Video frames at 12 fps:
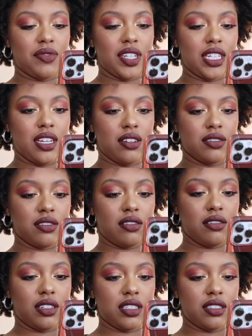videos
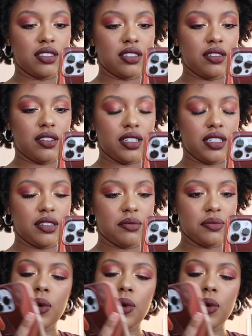on Instagram.